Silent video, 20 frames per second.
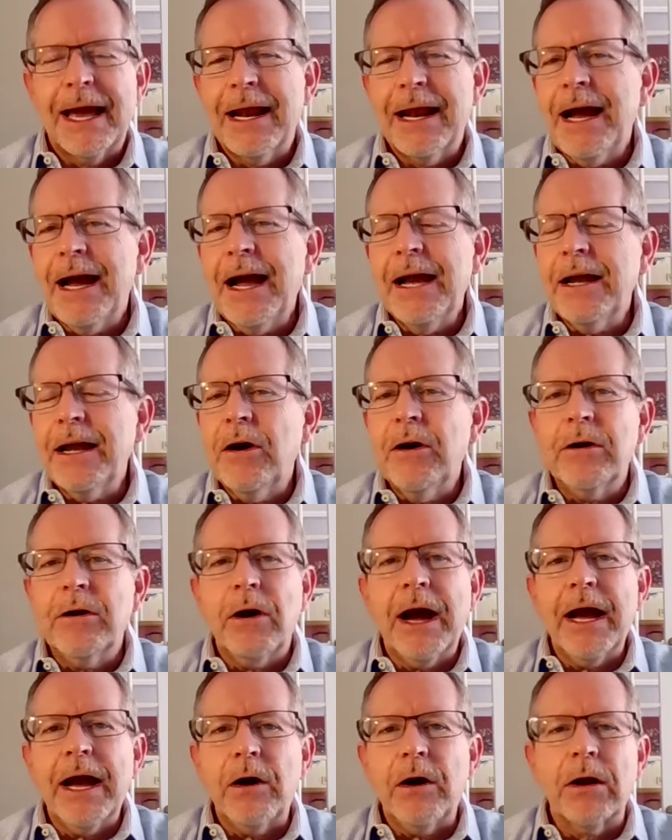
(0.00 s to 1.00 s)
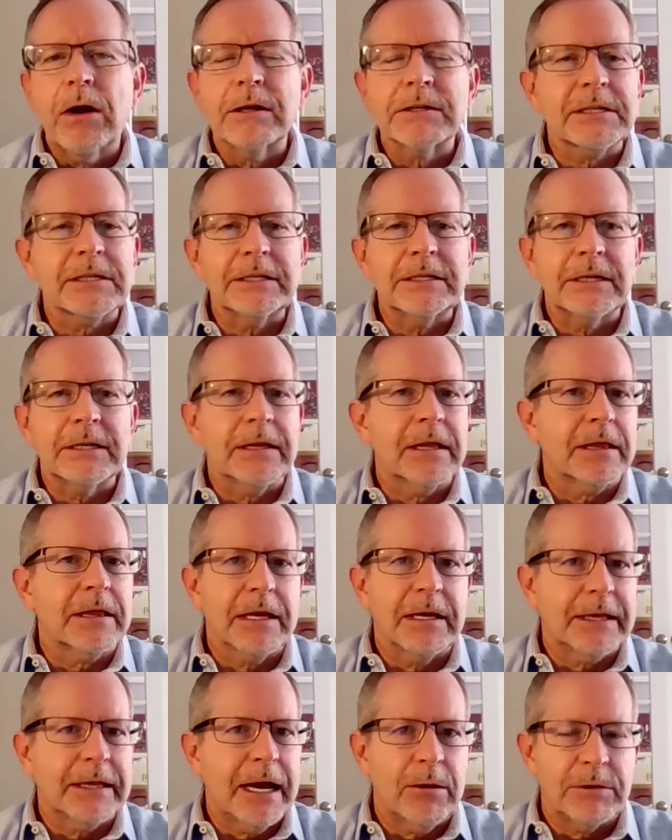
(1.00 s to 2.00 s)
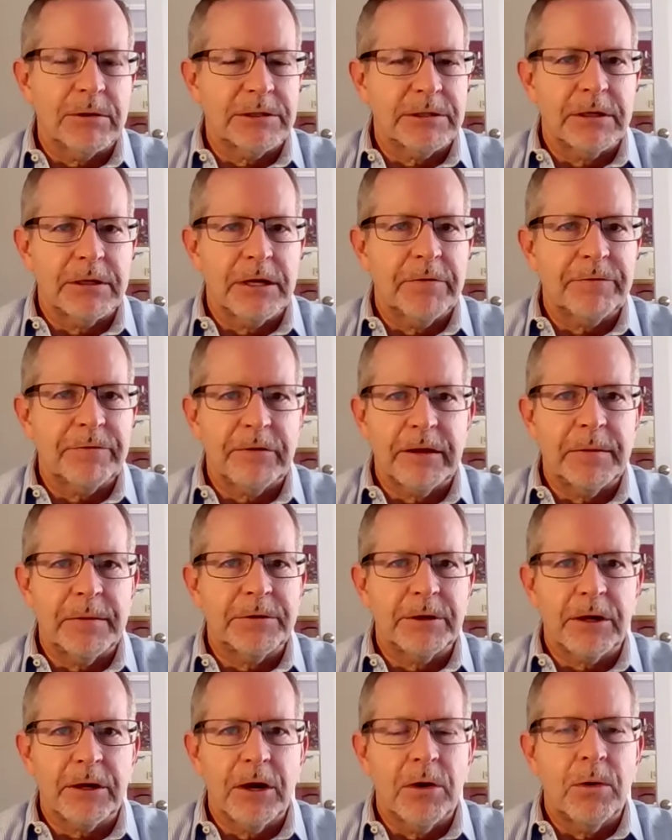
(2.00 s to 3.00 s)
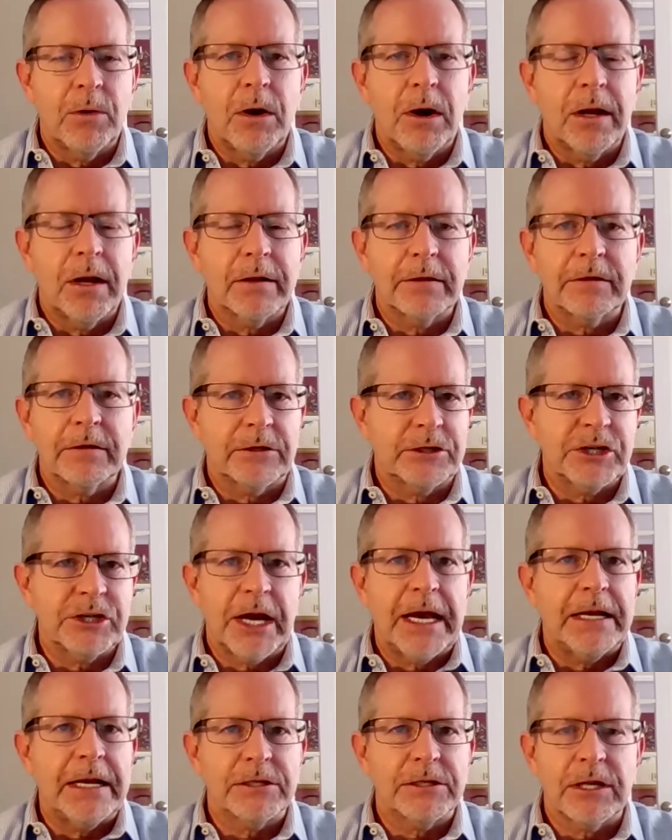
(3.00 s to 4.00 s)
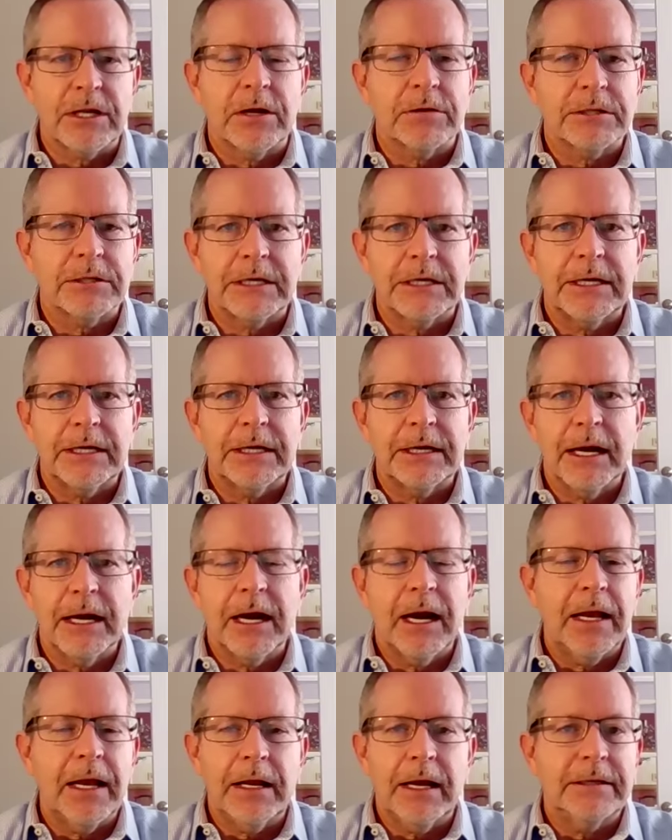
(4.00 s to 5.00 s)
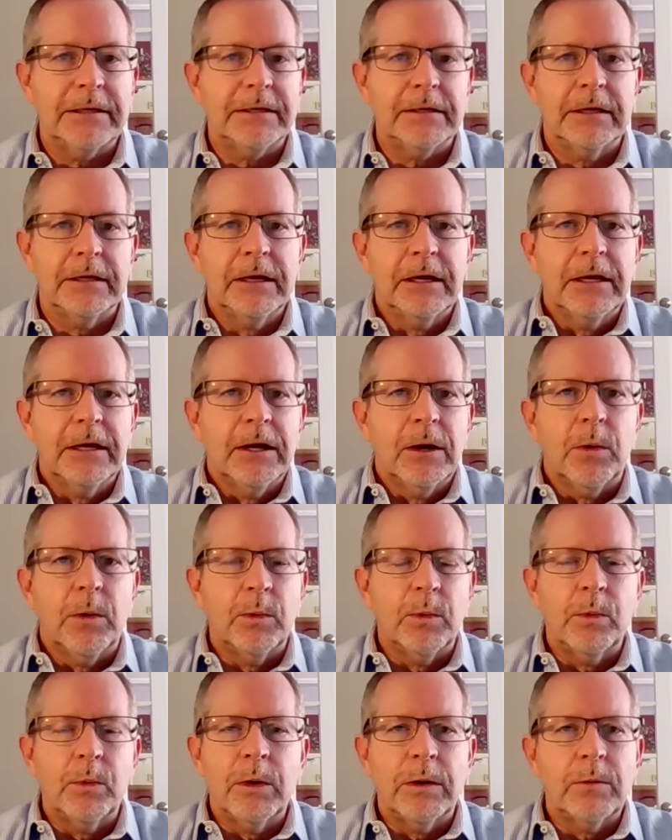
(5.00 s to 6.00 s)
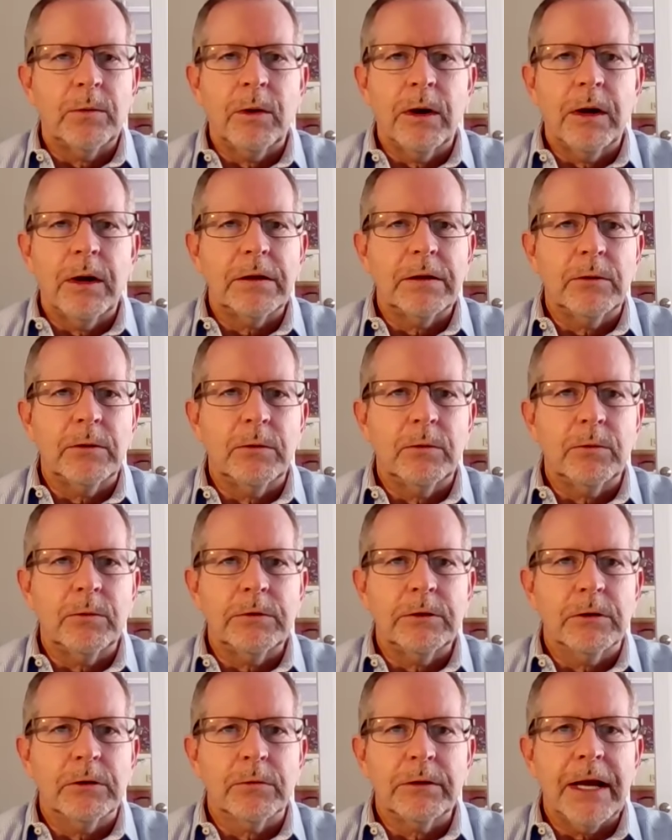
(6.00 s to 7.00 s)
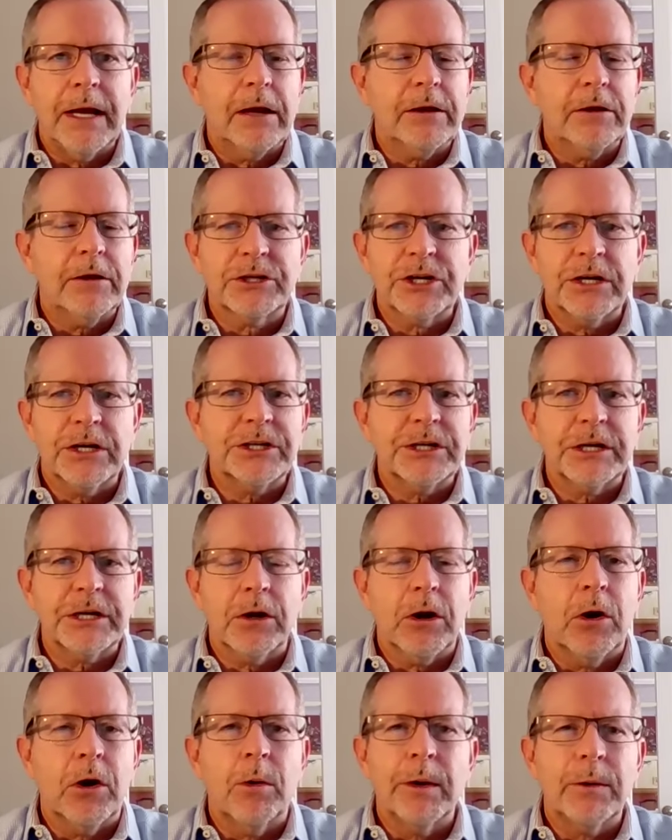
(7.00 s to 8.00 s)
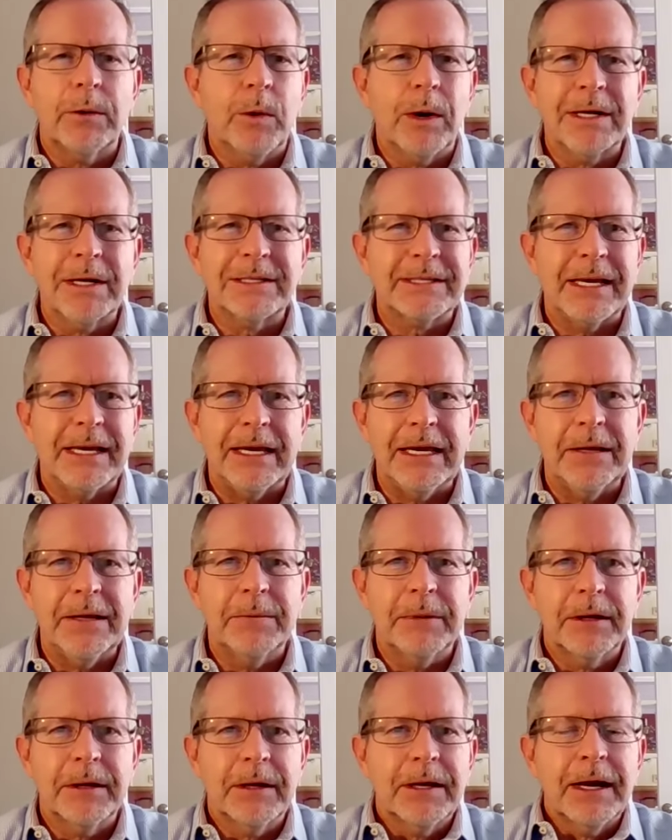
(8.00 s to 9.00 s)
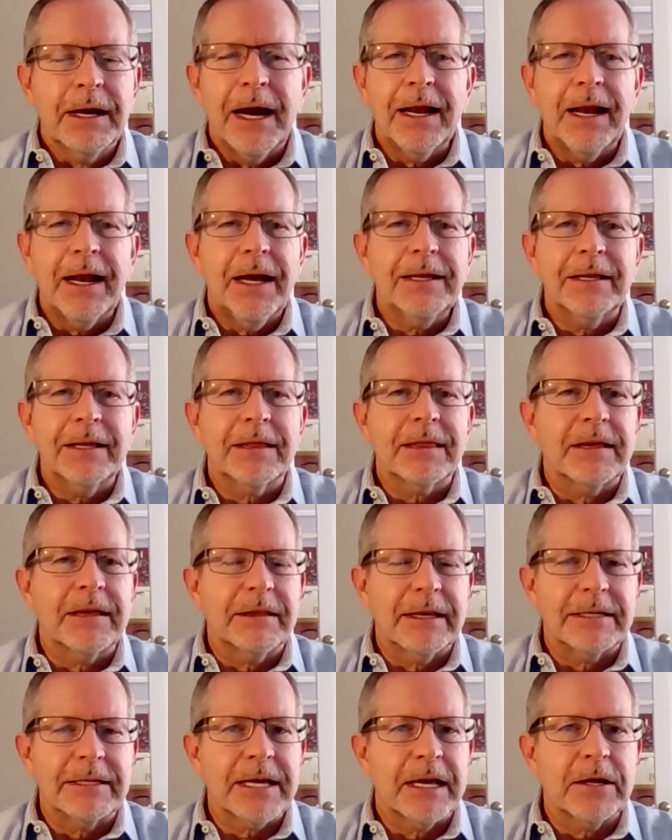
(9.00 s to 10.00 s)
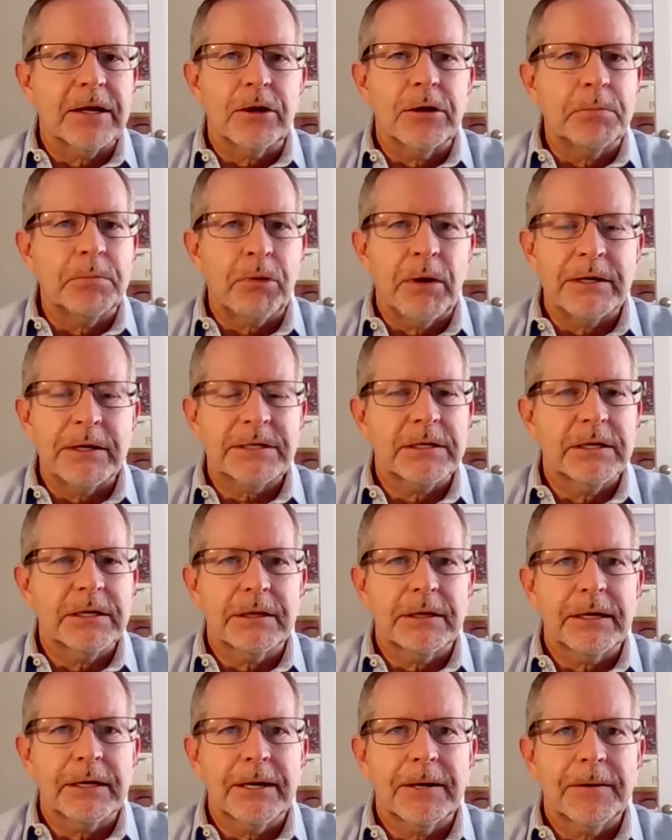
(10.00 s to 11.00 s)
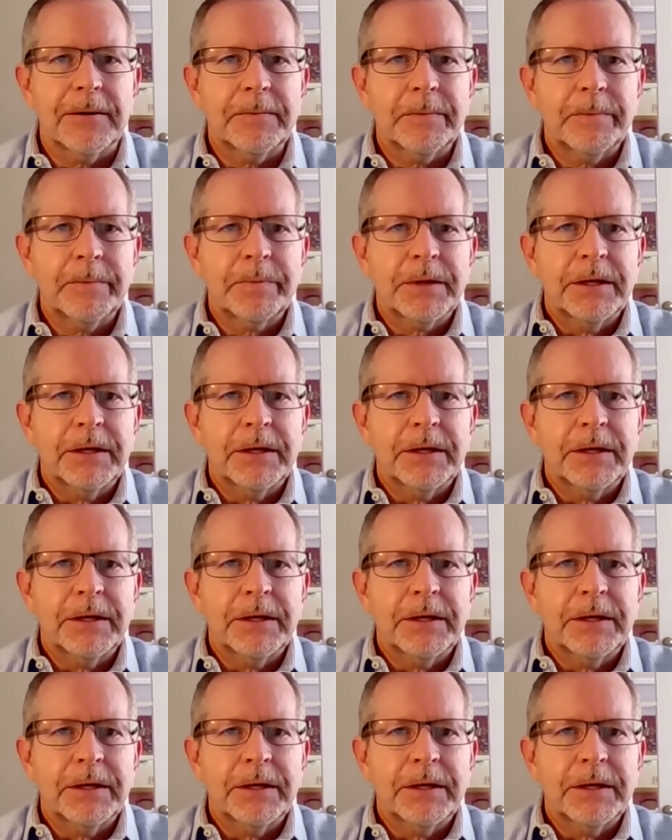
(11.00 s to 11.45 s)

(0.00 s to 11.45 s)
And I, I, I honestly didn't think that was enough for them to go on to change their seating. I, I what, what you, you're now you're judging an 0 1 team. I, I didn't think they set a good precedent there.